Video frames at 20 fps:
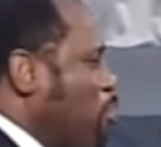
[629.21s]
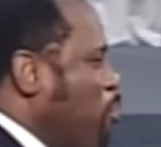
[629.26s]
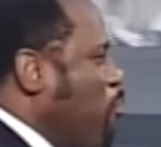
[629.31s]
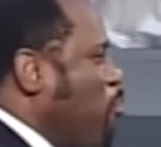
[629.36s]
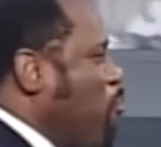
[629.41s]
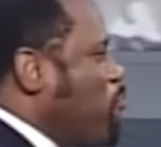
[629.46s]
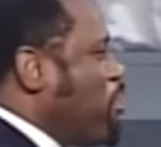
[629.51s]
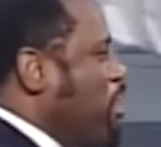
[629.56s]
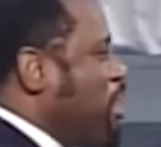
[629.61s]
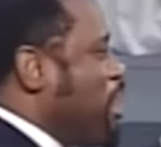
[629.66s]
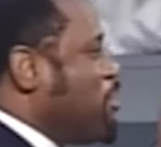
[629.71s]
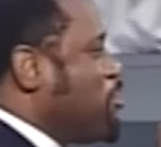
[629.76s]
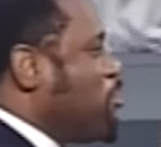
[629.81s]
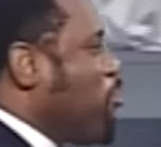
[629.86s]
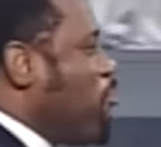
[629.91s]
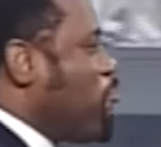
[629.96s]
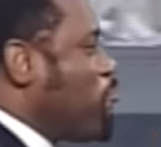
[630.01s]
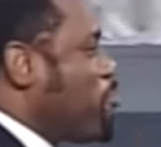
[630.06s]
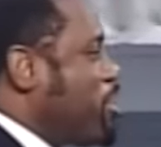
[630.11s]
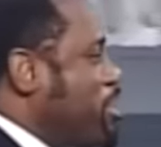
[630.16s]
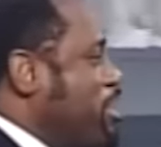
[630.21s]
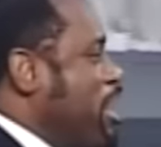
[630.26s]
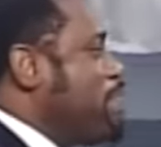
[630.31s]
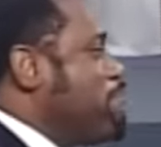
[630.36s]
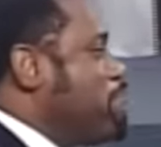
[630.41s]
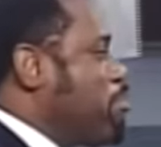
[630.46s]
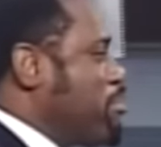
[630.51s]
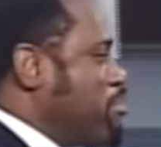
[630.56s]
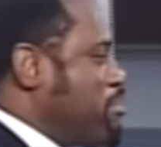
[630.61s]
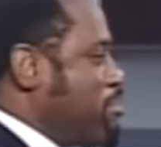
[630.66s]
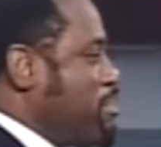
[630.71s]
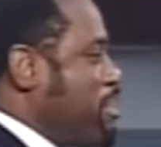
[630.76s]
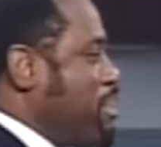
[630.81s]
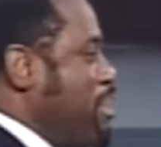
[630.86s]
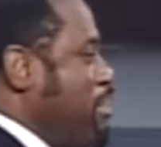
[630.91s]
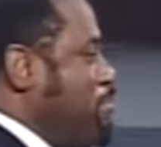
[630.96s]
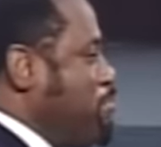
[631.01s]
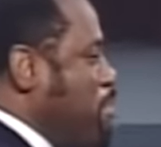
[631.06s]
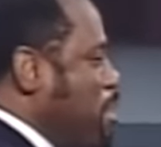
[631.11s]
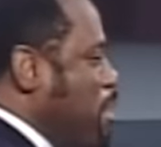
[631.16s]
over and over again
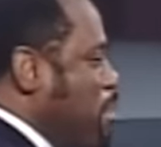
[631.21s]
personally